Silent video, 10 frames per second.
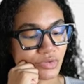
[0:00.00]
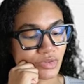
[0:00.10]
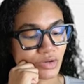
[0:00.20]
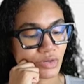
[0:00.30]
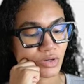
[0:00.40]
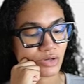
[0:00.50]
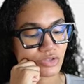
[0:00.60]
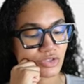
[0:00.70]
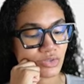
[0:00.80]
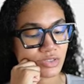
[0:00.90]
No one knows
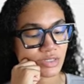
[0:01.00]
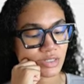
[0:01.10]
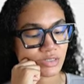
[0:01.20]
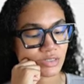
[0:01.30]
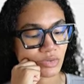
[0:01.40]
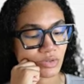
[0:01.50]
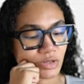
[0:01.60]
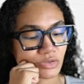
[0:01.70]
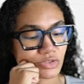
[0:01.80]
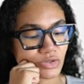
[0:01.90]
you exist. No one
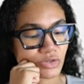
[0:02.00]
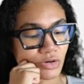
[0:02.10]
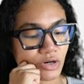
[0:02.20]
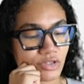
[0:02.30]
knows who you are.